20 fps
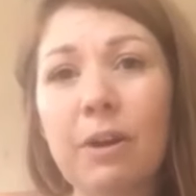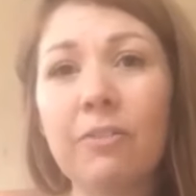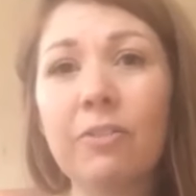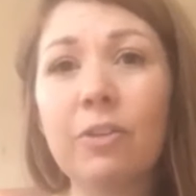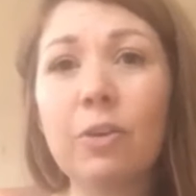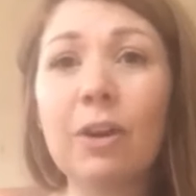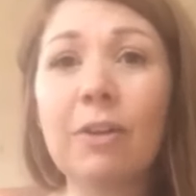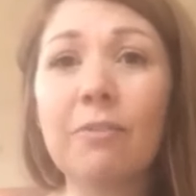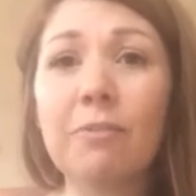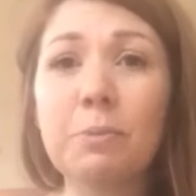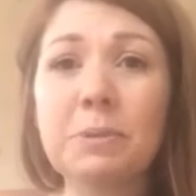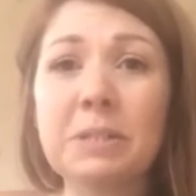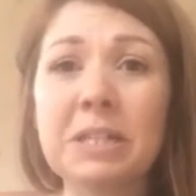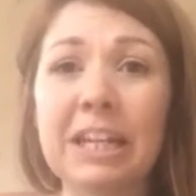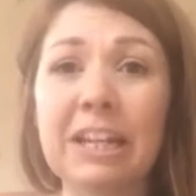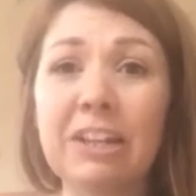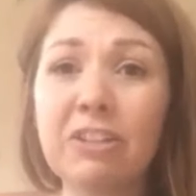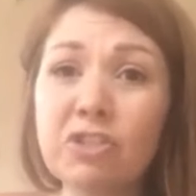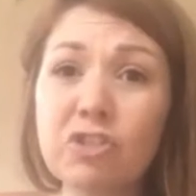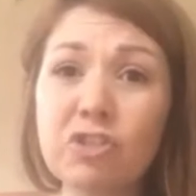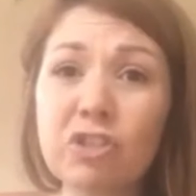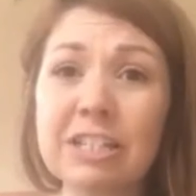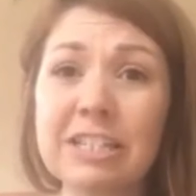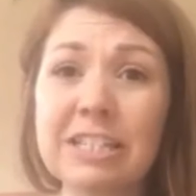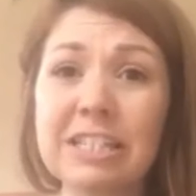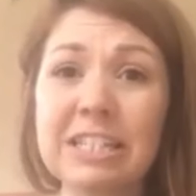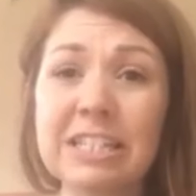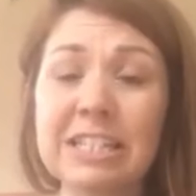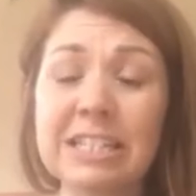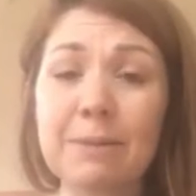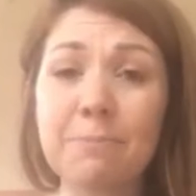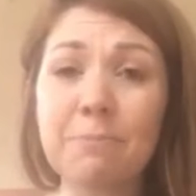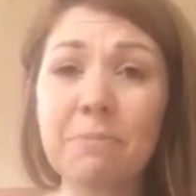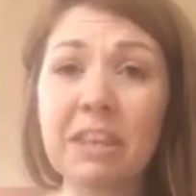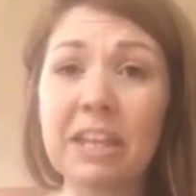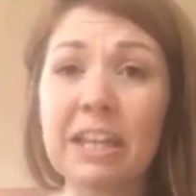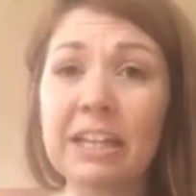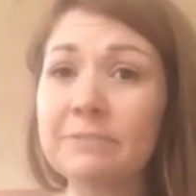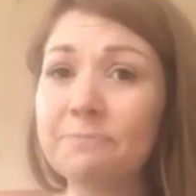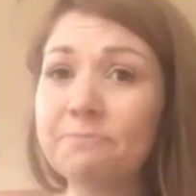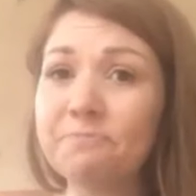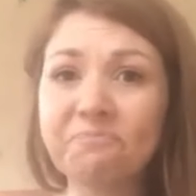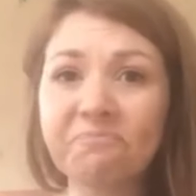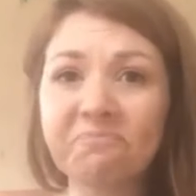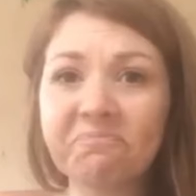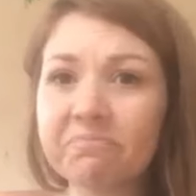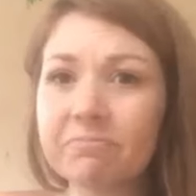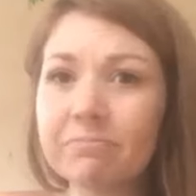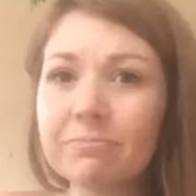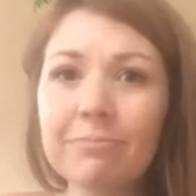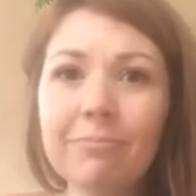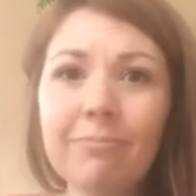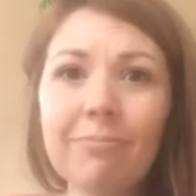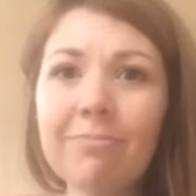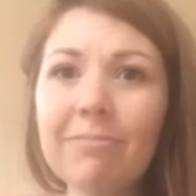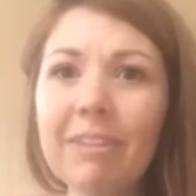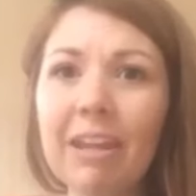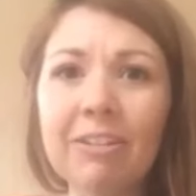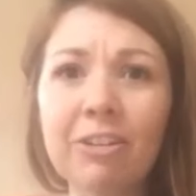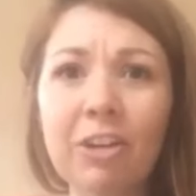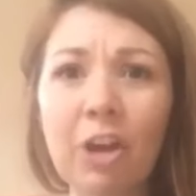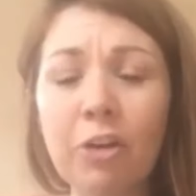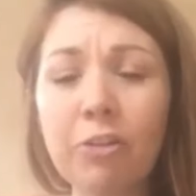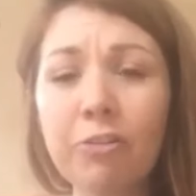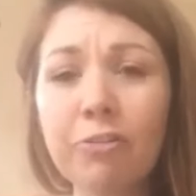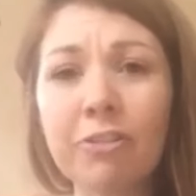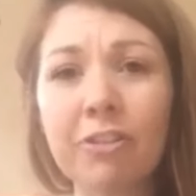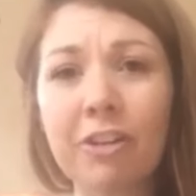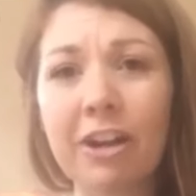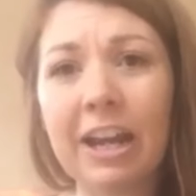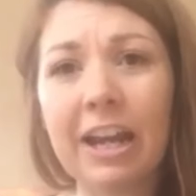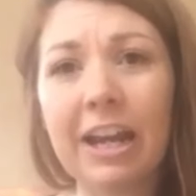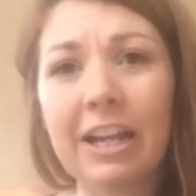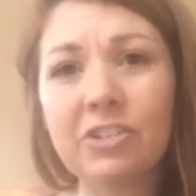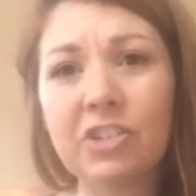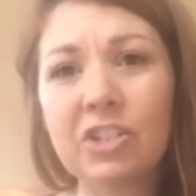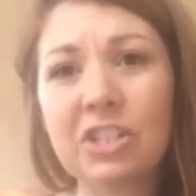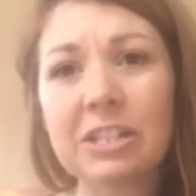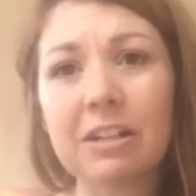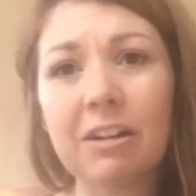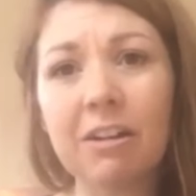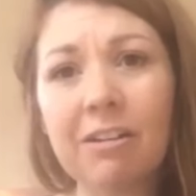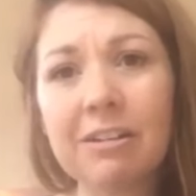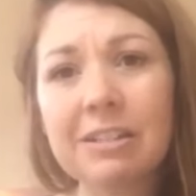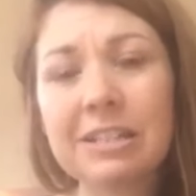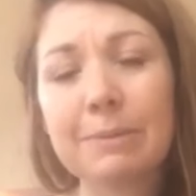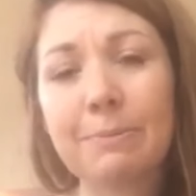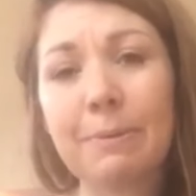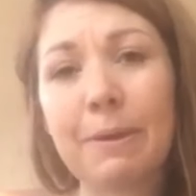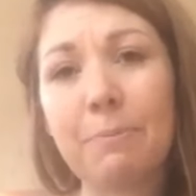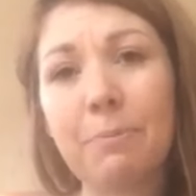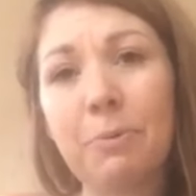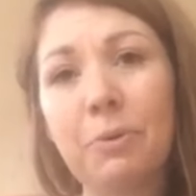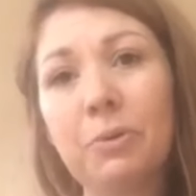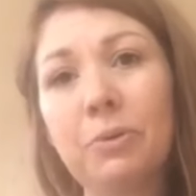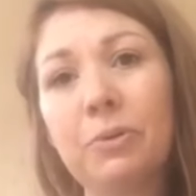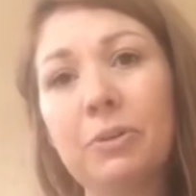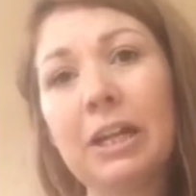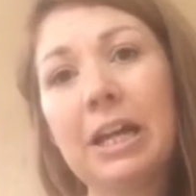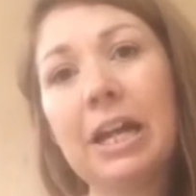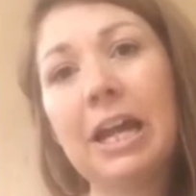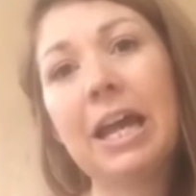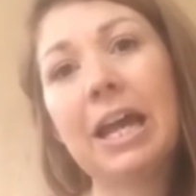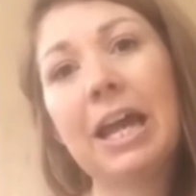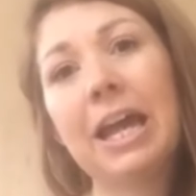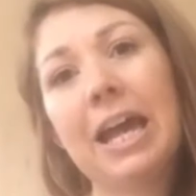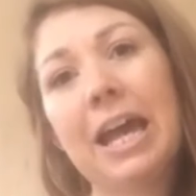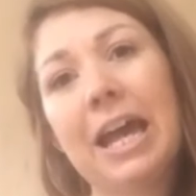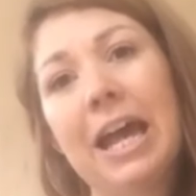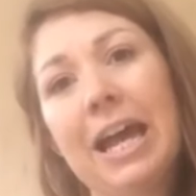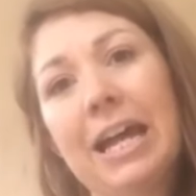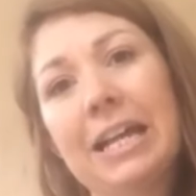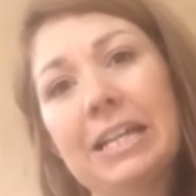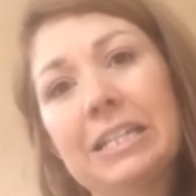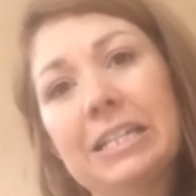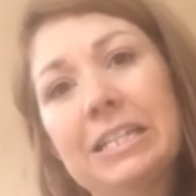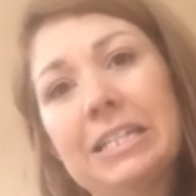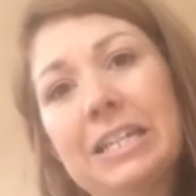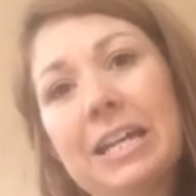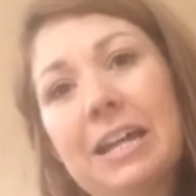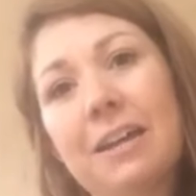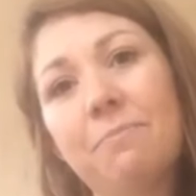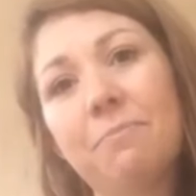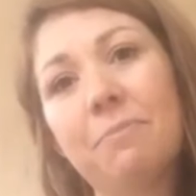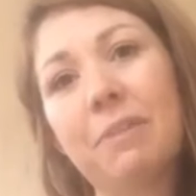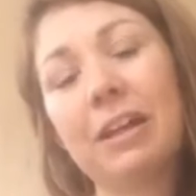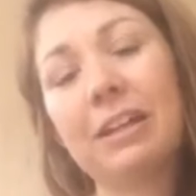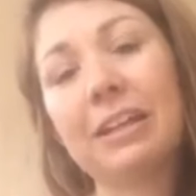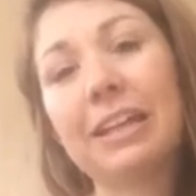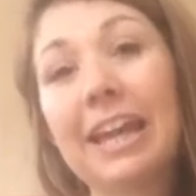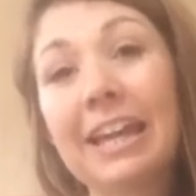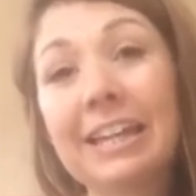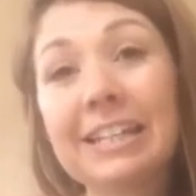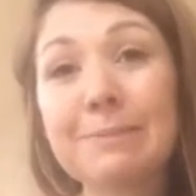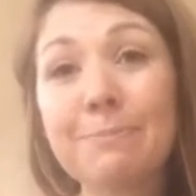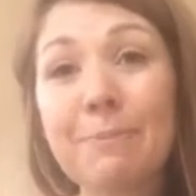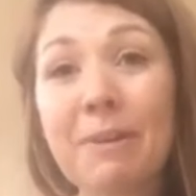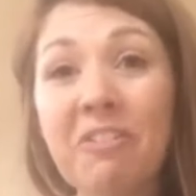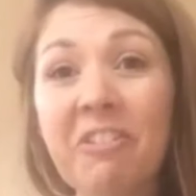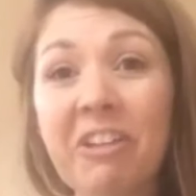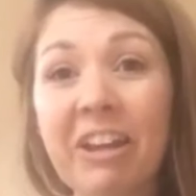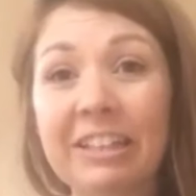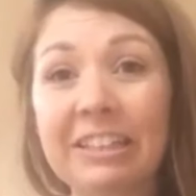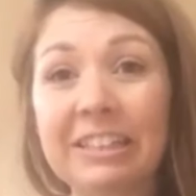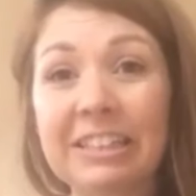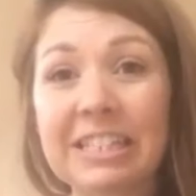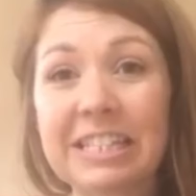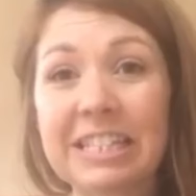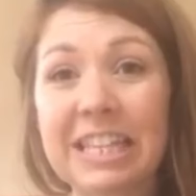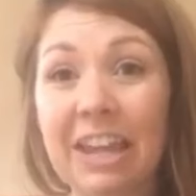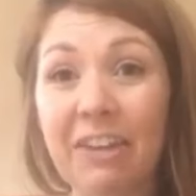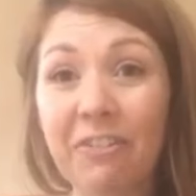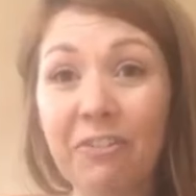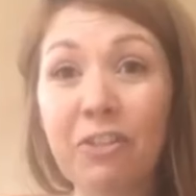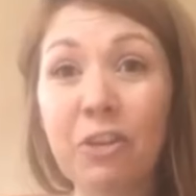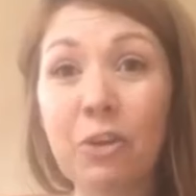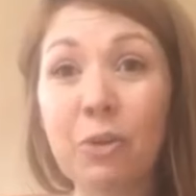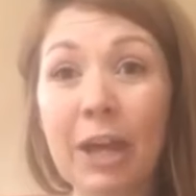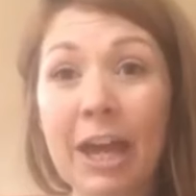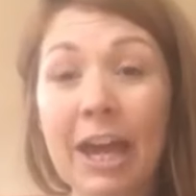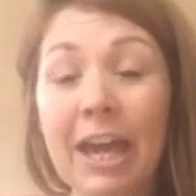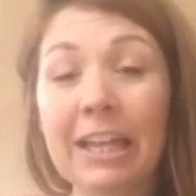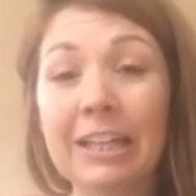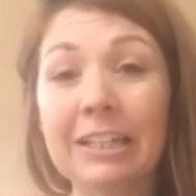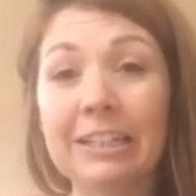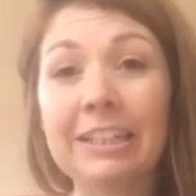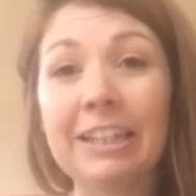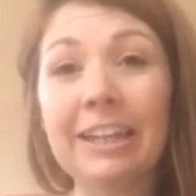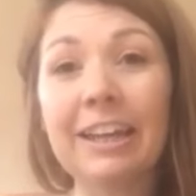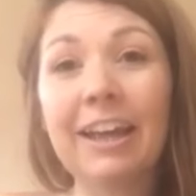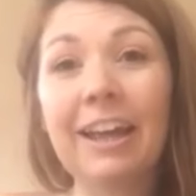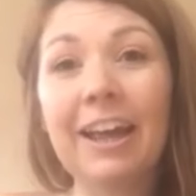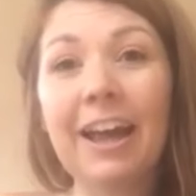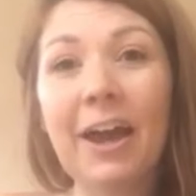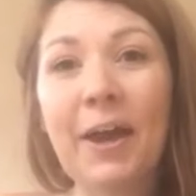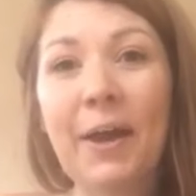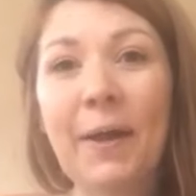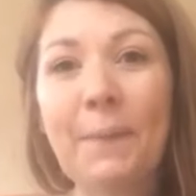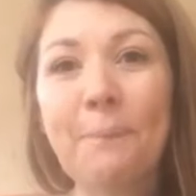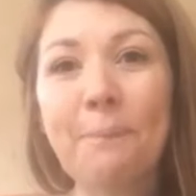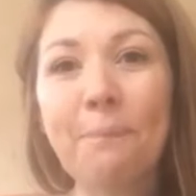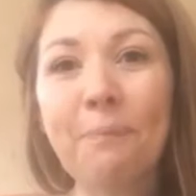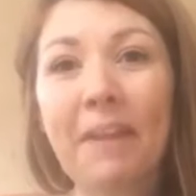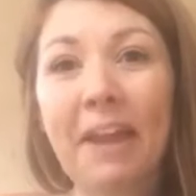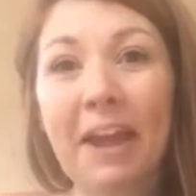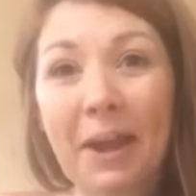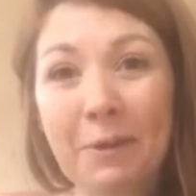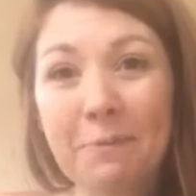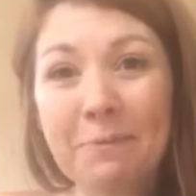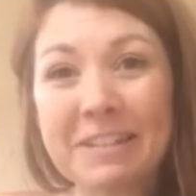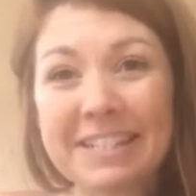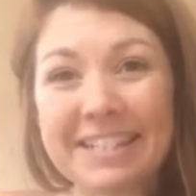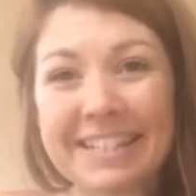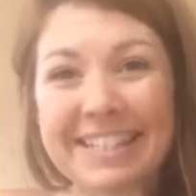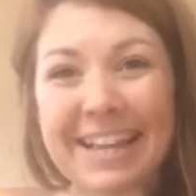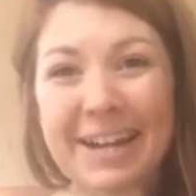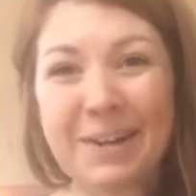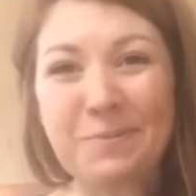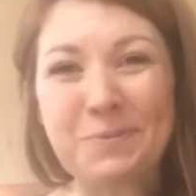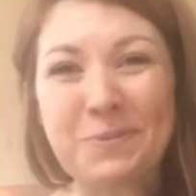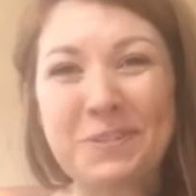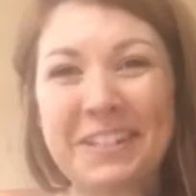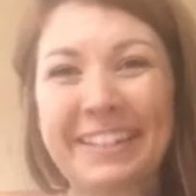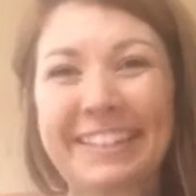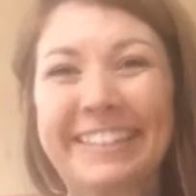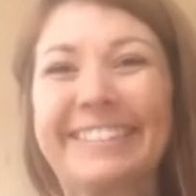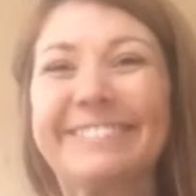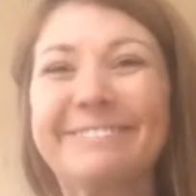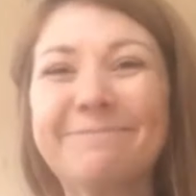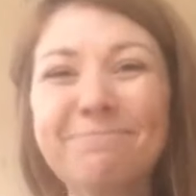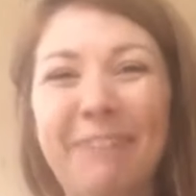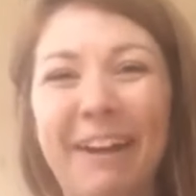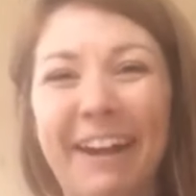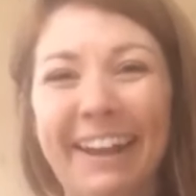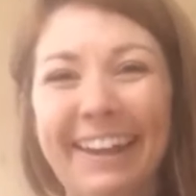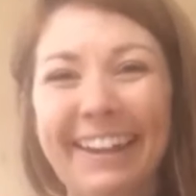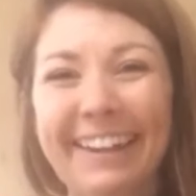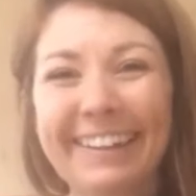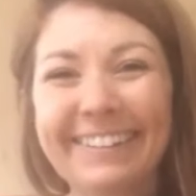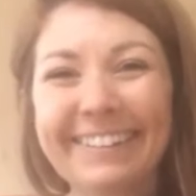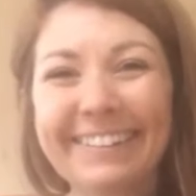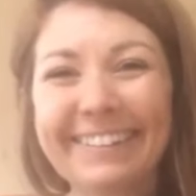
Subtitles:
If you have a particular interest in something, go for it and just ask people and get experience if you can. I hope this has helped. Bye.